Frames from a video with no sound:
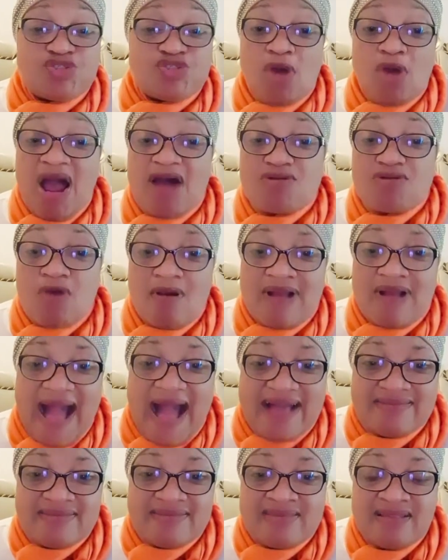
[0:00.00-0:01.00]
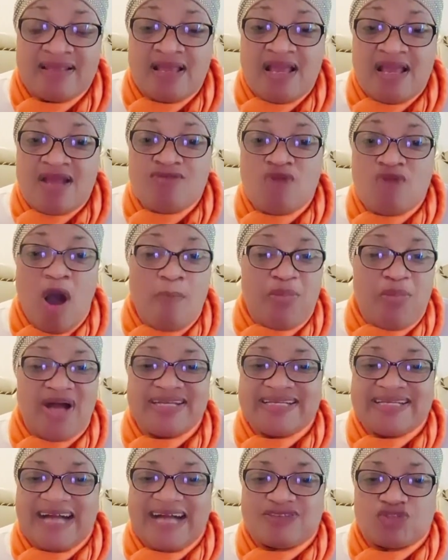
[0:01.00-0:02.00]
so arrogant,
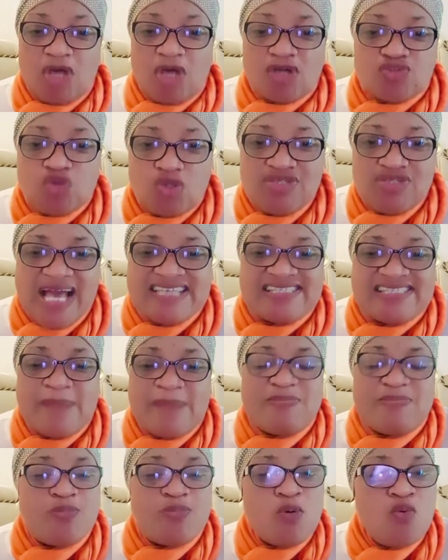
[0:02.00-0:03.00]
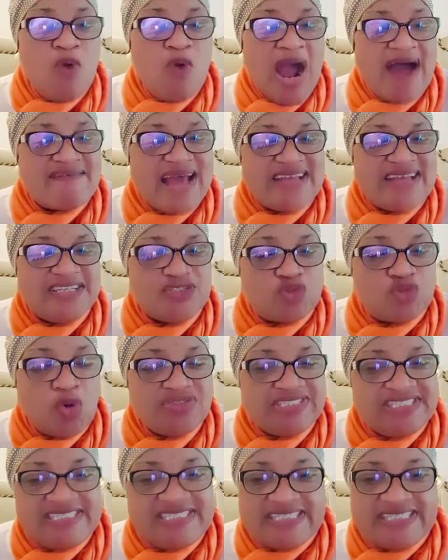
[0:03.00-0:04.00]
nobody can talk to you except people who are ready to
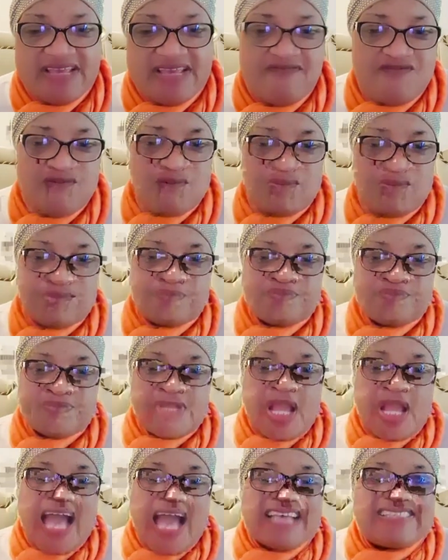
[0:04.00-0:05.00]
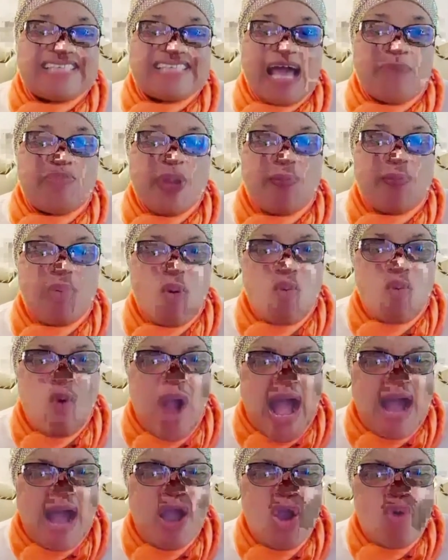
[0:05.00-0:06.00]
deceive you. Except people
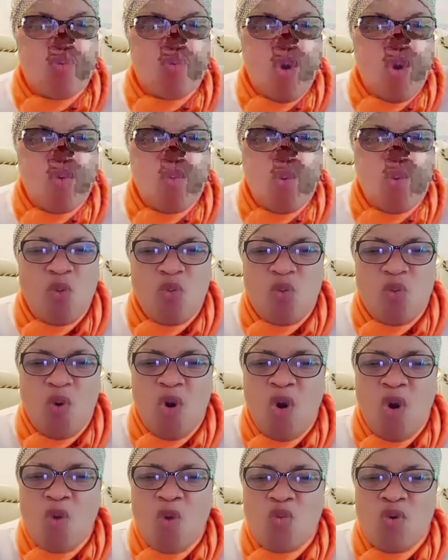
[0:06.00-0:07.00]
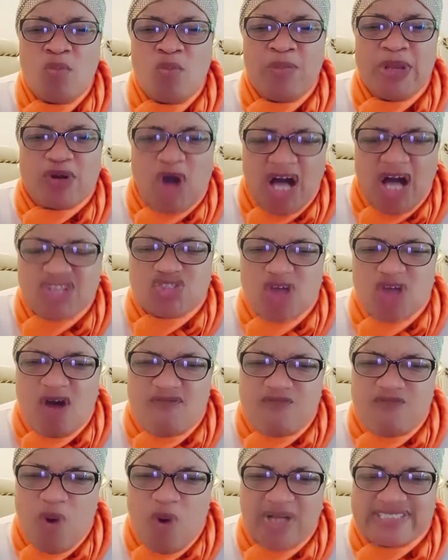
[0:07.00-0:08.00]
who because
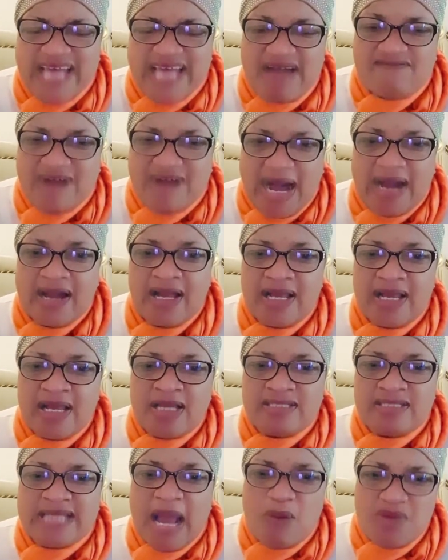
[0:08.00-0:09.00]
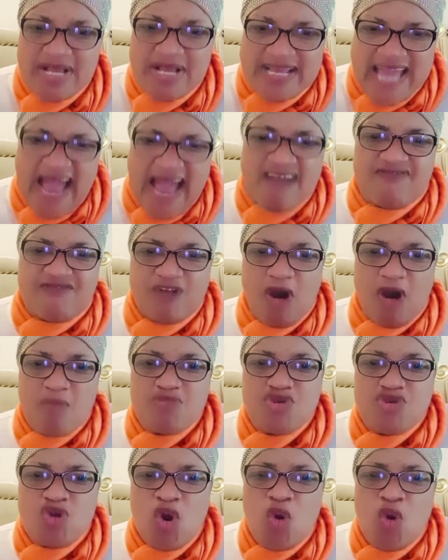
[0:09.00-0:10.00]
of whatever they will get
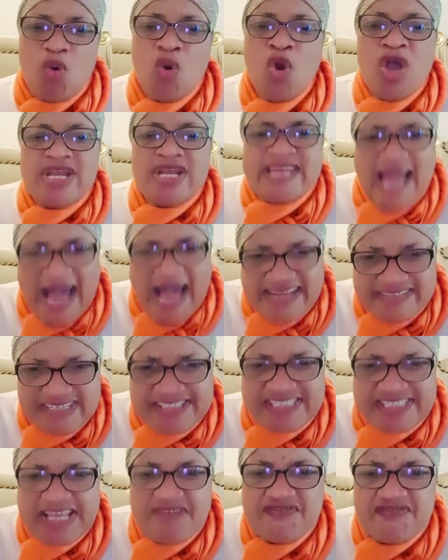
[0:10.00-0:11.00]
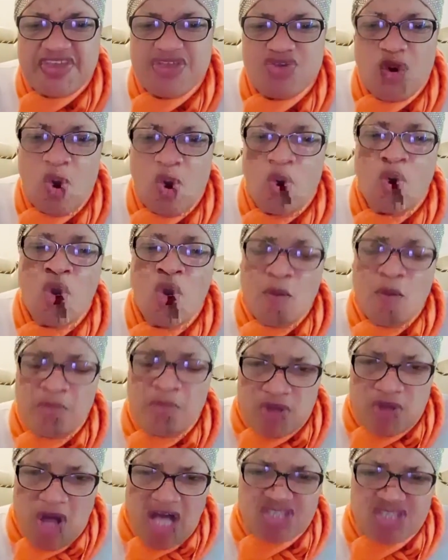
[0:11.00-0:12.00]
from you, they are deceiving you.
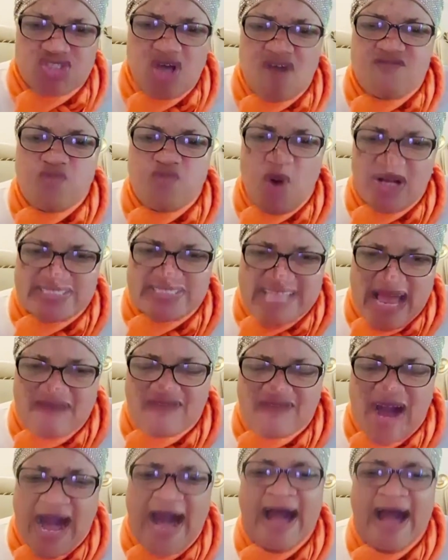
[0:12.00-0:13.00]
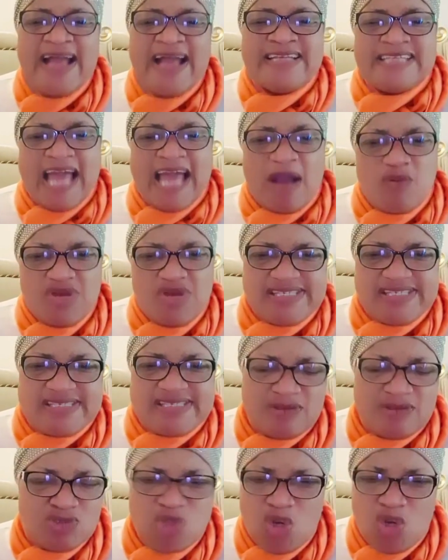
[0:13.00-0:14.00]
Because of whatever they will
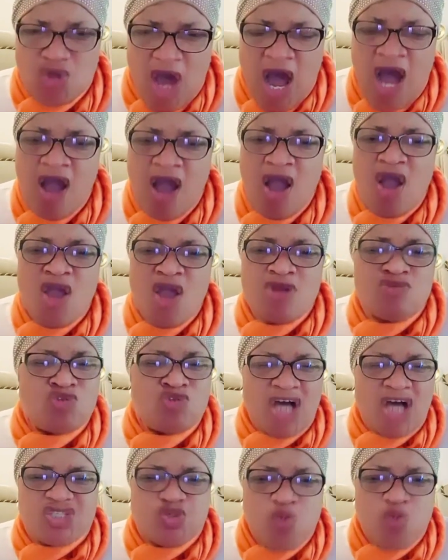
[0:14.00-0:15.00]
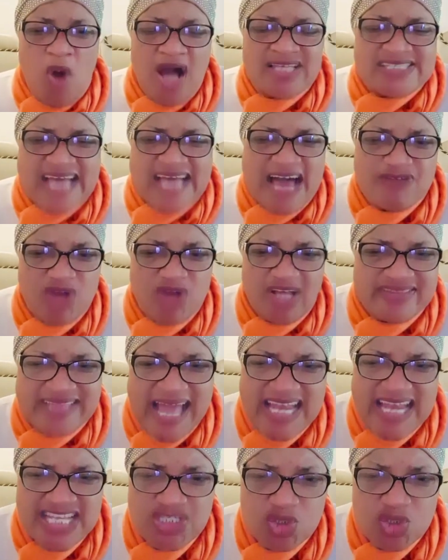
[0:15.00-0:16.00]
see, you know, those ones are not
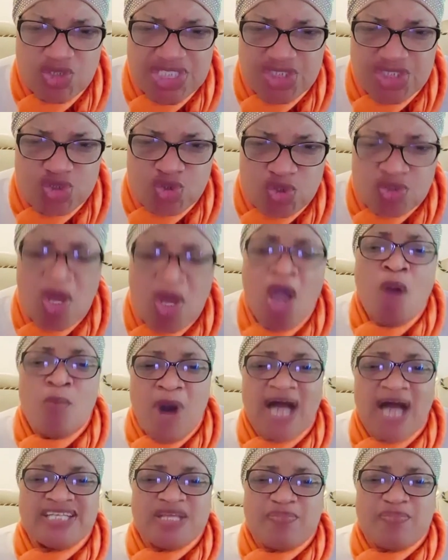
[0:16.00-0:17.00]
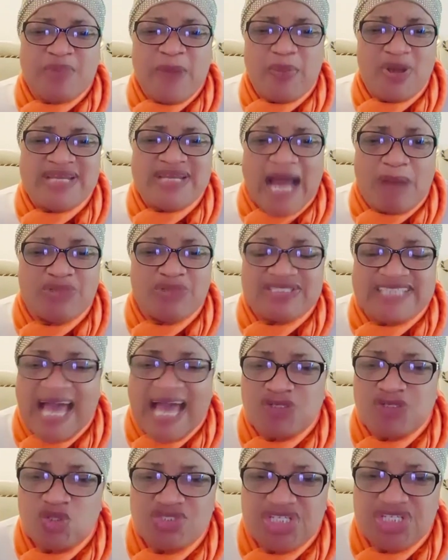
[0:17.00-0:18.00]
telling you the truth. But the people that will
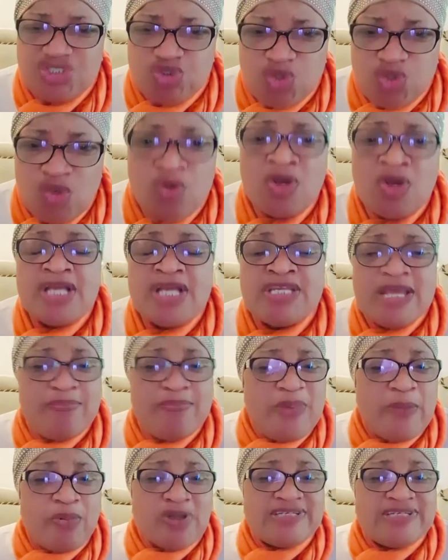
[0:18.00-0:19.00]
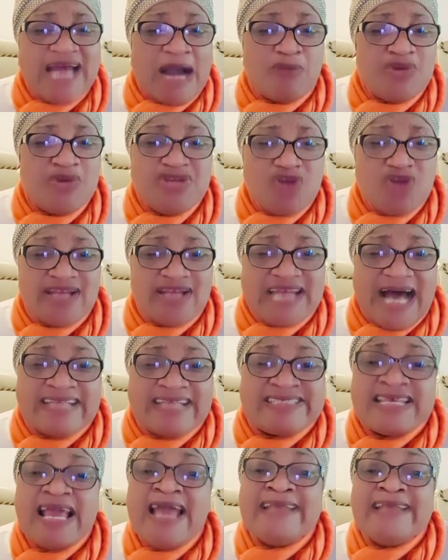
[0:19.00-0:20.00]
tell you the truth, the people that we know
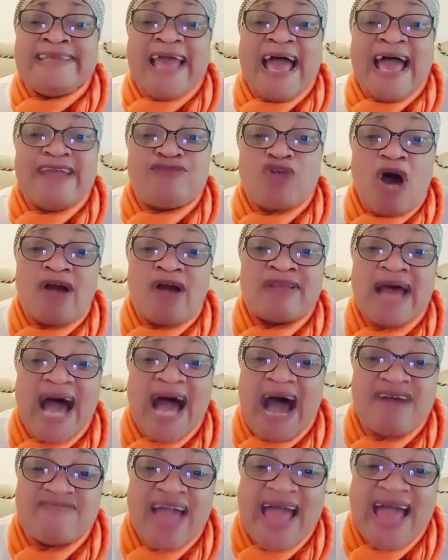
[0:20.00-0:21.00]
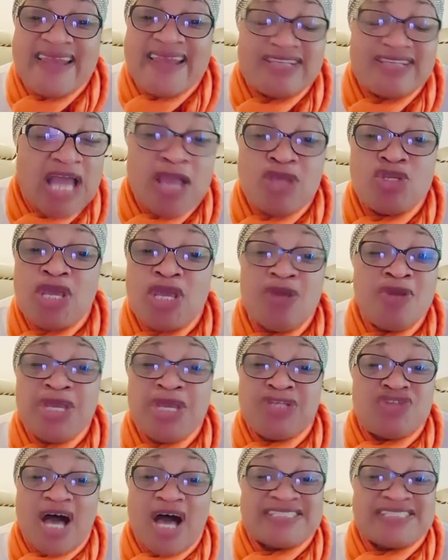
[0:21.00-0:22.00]
that they don't have
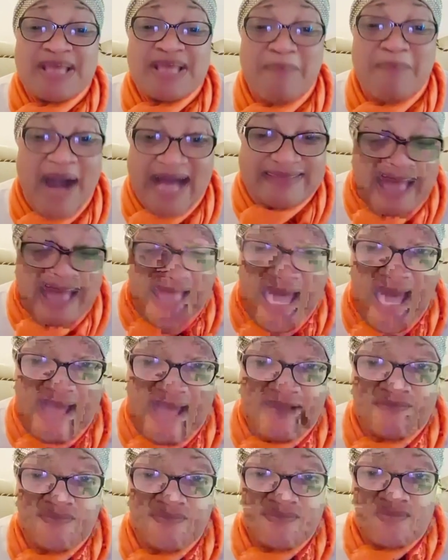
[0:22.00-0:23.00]
it doesn't matter.